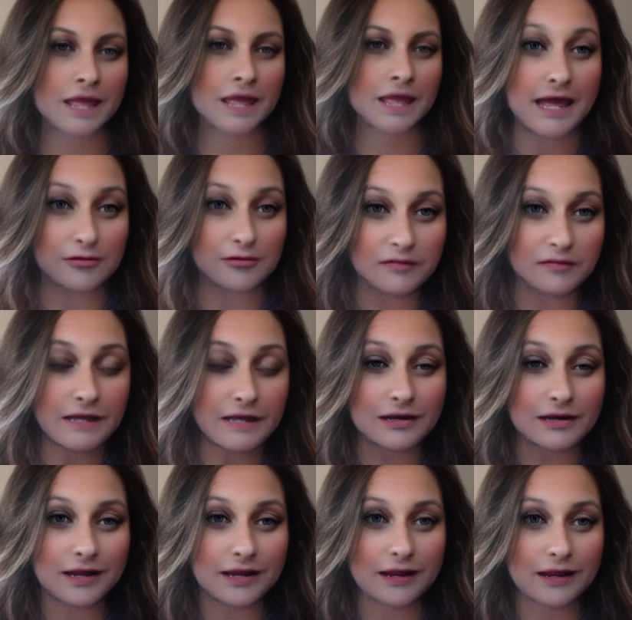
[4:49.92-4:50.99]
And
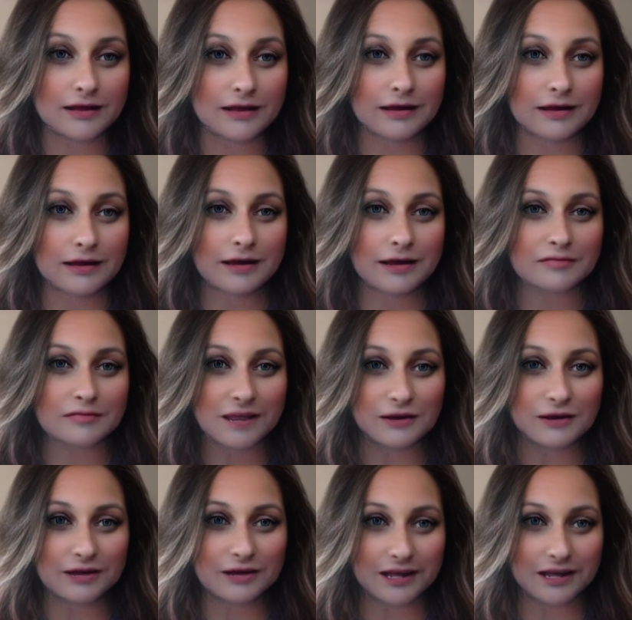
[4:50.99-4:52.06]
finally, I have here
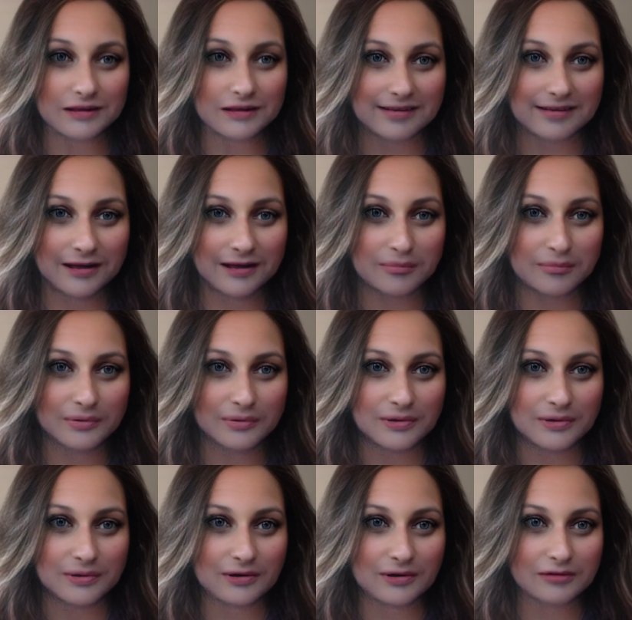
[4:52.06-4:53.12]
an
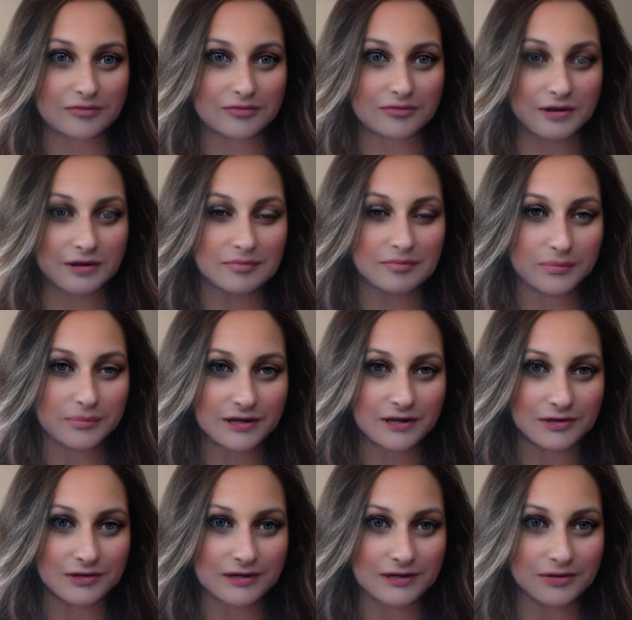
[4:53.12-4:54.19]
example of one of my
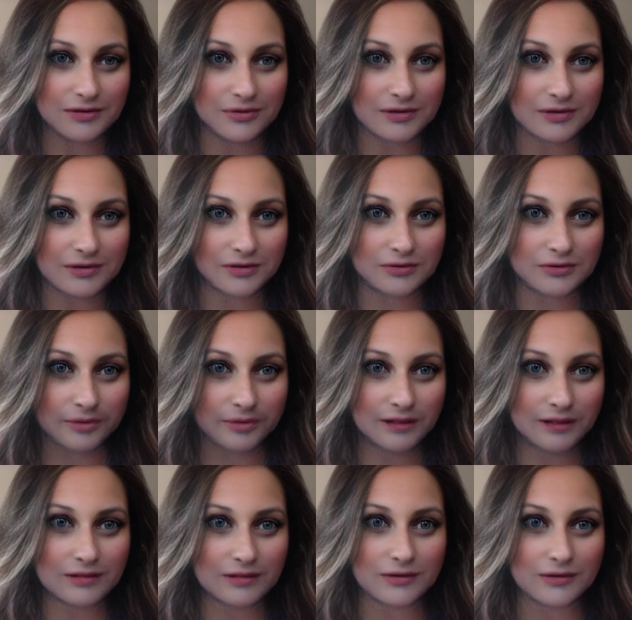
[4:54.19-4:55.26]
PhD students, Will,